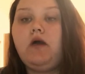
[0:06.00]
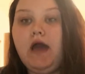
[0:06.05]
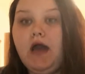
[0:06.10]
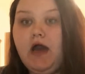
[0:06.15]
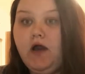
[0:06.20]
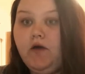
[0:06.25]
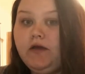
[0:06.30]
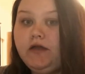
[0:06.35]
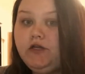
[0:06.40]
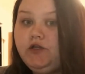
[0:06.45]

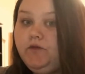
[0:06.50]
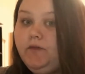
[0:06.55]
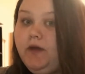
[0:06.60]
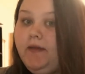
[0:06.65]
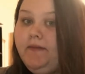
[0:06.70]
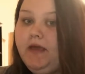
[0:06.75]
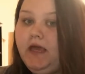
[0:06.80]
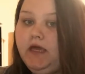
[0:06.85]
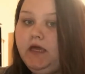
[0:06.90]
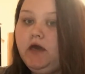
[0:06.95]
how I do my
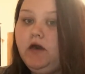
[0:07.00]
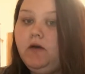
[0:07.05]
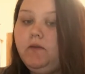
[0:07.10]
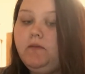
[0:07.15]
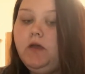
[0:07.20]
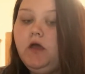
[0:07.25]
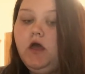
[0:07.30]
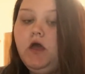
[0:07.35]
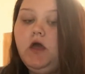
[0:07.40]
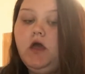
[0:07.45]

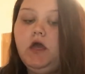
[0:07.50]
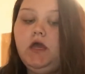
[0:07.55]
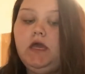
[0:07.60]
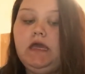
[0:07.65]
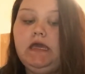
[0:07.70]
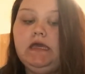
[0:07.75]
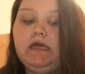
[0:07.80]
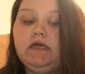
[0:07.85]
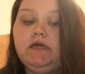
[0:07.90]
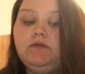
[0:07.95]
makeup
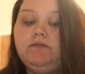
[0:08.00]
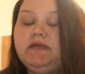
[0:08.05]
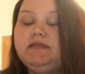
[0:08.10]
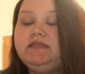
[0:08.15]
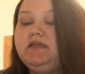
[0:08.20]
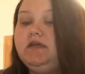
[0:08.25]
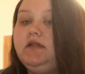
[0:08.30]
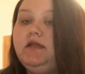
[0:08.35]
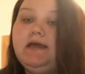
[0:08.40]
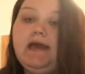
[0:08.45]
and
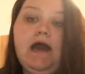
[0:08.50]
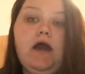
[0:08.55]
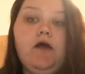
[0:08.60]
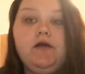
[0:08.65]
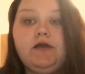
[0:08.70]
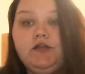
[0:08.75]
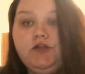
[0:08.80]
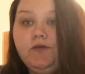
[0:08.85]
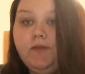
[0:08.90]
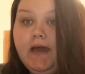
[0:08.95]
basically how
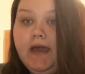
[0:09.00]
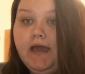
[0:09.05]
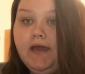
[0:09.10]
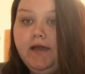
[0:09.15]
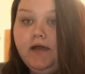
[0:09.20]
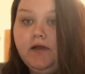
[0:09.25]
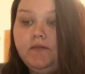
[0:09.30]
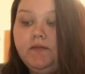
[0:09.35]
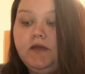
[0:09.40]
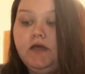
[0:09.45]
I do my
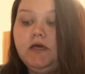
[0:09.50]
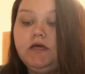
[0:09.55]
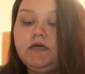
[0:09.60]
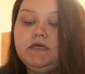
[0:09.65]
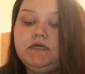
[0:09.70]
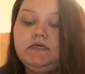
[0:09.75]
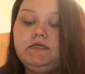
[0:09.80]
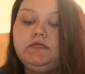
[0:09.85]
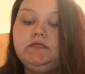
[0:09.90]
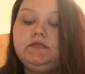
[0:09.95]
hair,
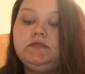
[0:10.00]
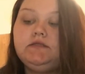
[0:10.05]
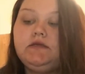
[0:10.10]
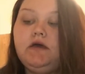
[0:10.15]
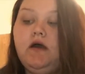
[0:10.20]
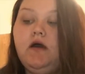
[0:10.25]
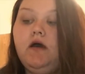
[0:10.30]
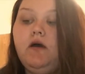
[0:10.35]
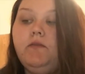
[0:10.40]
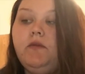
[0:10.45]
because
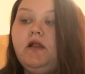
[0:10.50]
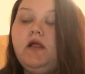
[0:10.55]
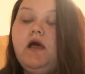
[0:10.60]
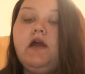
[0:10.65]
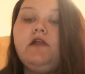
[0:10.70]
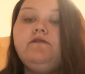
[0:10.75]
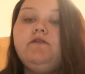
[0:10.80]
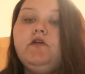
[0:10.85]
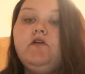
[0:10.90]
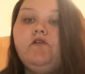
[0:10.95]
a
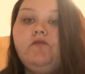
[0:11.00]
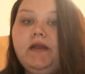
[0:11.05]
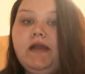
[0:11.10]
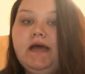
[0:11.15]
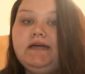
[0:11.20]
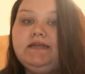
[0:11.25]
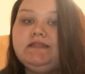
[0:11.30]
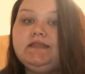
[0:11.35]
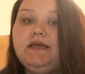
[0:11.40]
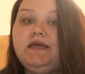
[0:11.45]
lot of you have been
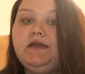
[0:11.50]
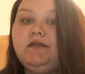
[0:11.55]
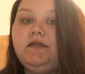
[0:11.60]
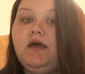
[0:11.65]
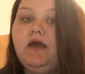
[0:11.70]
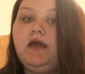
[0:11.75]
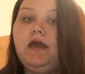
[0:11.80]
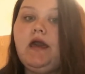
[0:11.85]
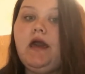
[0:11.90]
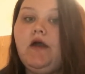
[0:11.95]
asking
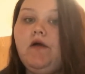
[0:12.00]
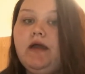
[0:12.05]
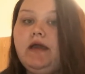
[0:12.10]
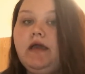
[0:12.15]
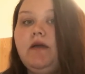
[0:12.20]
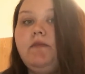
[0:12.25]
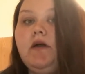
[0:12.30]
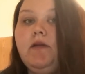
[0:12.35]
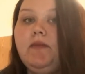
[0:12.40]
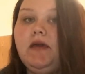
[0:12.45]
like how I
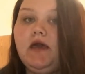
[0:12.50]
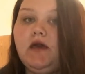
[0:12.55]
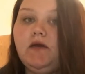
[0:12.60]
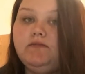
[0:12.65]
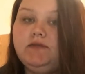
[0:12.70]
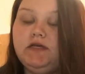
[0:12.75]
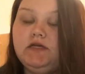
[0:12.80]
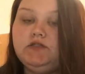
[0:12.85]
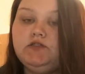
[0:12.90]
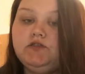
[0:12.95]
get my
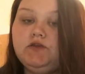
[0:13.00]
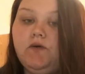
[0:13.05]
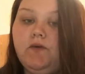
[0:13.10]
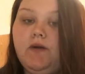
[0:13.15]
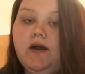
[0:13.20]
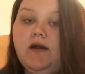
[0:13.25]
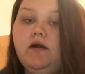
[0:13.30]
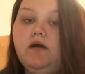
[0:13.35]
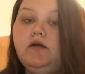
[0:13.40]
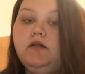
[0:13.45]
makeup done so
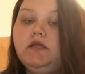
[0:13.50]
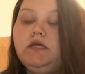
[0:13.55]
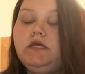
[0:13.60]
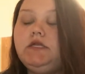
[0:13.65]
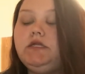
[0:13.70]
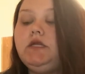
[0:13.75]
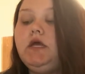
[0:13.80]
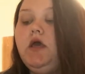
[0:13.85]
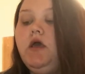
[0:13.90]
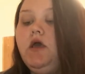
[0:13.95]
well
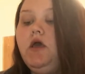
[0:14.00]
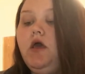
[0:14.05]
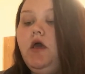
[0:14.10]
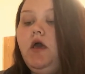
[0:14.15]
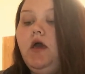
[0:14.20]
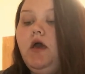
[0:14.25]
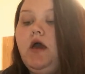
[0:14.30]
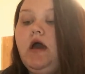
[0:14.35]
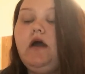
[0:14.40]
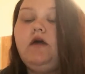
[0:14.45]
and
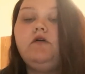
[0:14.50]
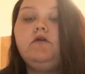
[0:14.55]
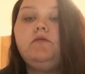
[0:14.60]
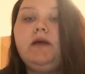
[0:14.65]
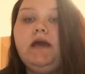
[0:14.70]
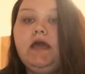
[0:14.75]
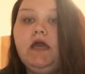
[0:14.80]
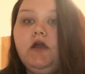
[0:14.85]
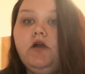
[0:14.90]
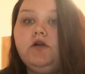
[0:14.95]
how
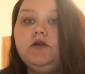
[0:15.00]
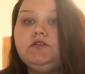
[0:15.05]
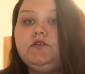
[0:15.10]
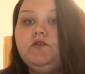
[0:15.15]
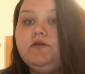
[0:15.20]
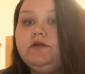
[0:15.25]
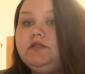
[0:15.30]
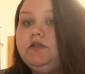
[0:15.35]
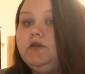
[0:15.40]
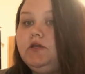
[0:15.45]
my hair is
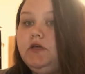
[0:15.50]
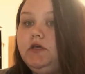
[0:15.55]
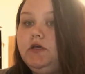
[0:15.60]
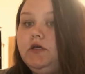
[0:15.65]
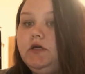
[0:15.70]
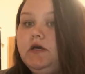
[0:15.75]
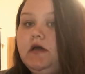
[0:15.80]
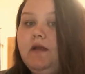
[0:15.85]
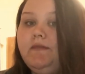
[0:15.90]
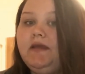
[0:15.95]
always looking
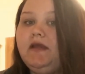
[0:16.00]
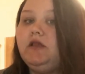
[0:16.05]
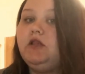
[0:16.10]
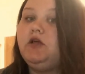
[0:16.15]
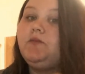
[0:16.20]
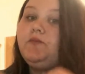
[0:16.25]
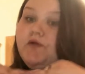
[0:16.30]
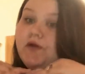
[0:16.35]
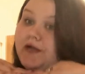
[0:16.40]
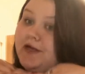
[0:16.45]
good. I mean, I
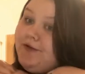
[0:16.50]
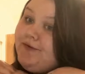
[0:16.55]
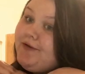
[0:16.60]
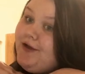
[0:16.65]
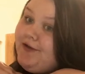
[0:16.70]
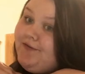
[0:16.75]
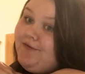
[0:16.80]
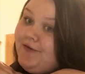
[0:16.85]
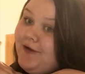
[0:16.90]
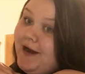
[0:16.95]
look pretty
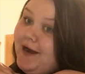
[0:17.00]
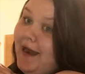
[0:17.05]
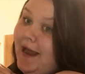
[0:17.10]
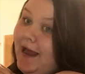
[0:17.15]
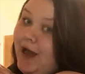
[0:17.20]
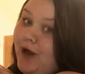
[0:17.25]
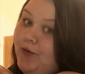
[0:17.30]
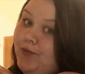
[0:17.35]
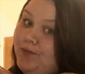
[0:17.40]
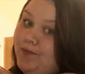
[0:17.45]
rough right
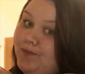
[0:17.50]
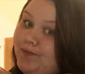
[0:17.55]
now.